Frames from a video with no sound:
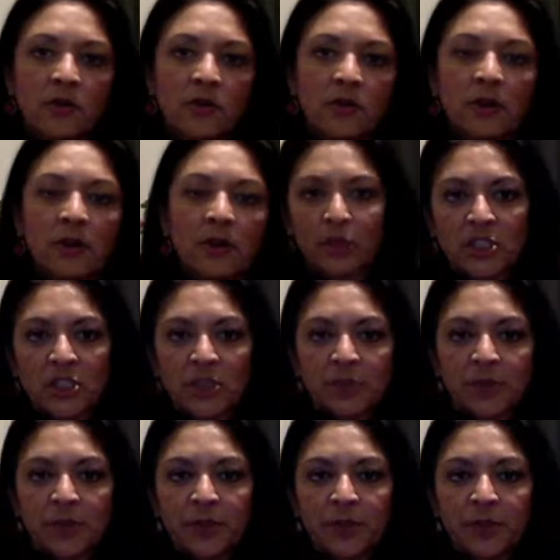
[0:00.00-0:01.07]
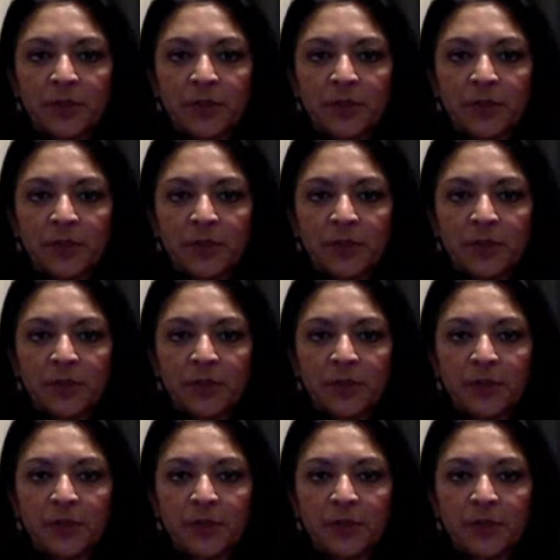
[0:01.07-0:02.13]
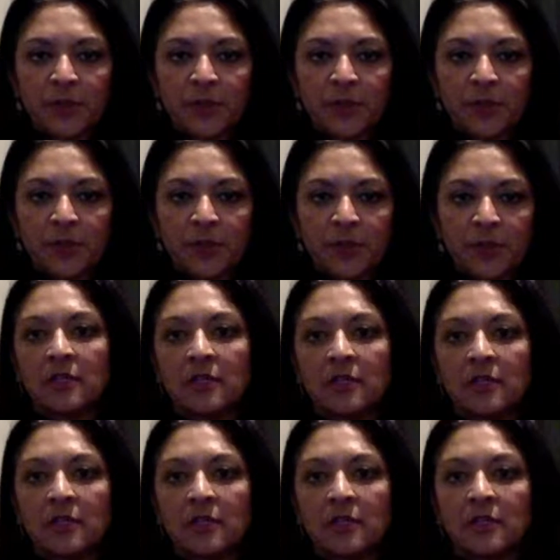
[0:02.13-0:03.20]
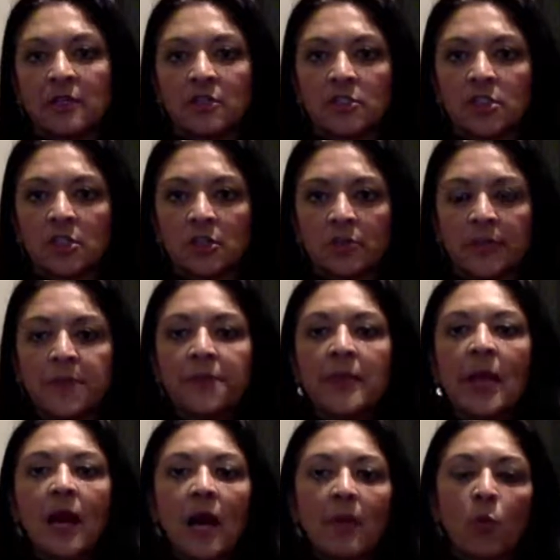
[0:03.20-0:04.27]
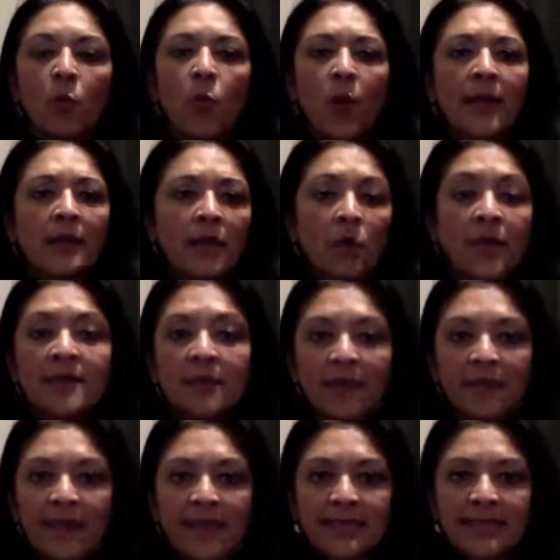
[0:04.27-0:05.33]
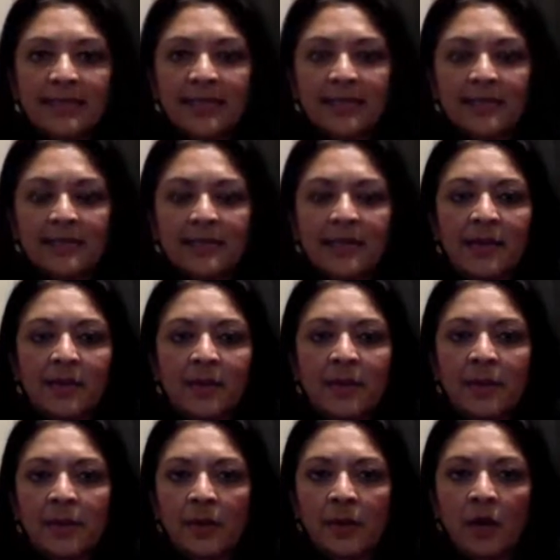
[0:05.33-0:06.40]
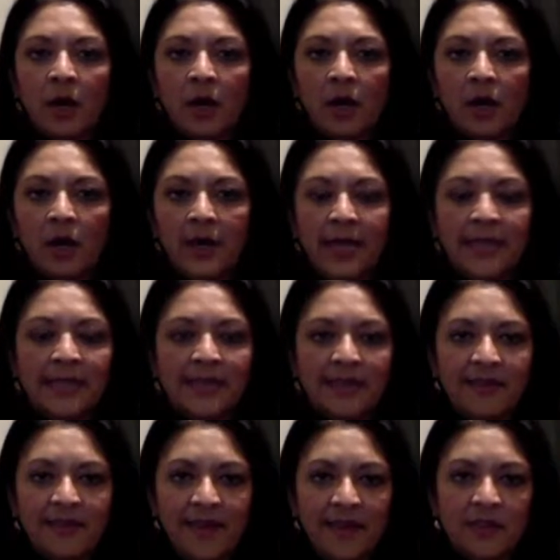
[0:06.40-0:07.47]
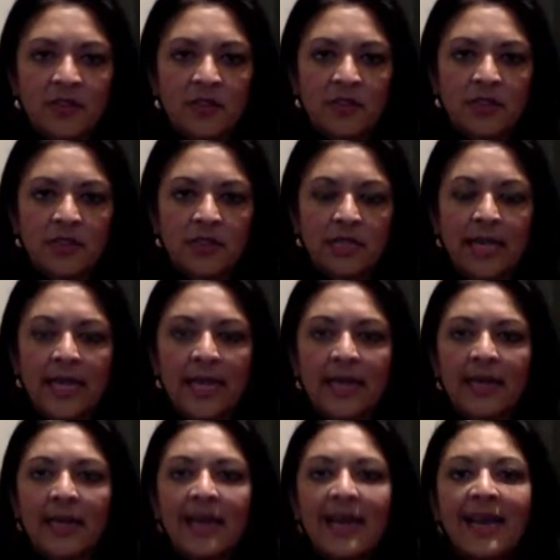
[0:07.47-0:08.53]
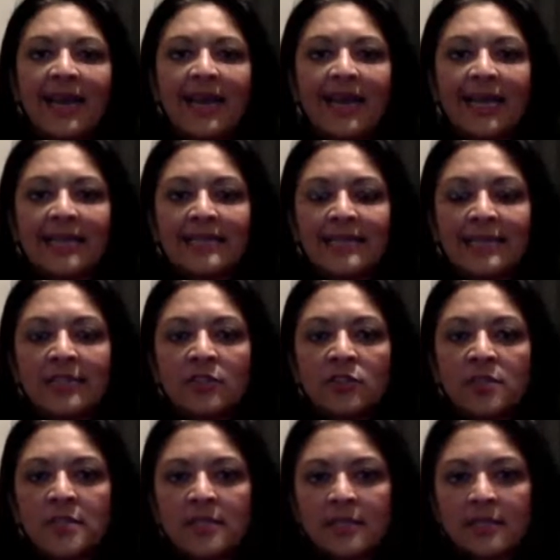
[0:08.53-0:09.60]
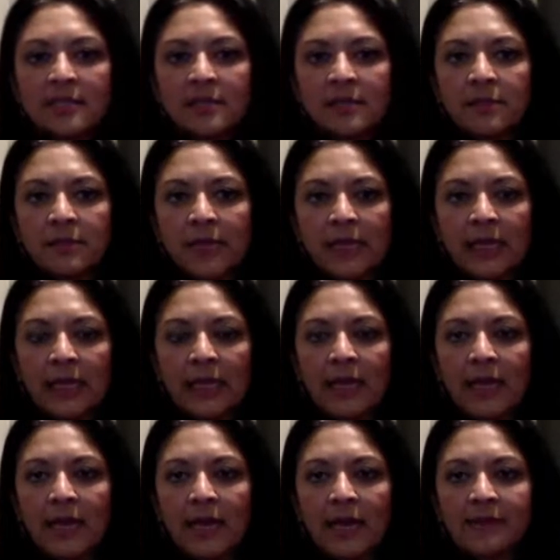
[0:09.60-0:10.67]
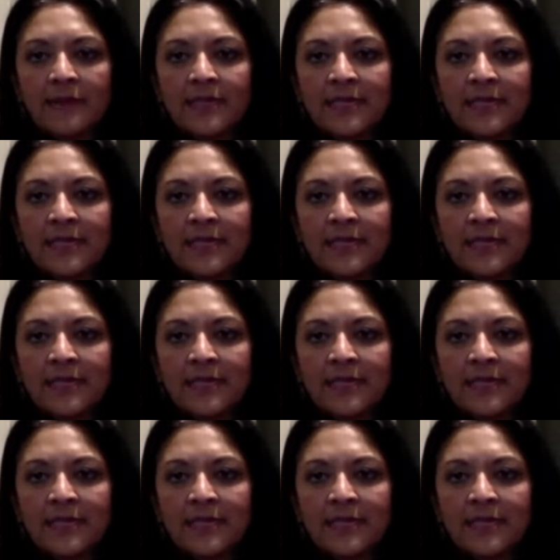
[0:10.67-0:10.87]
daughter, are the one that's sandwiched between your parents. What is it about vaccines that people are anti-vaxxers? And it's interesting to me, and I've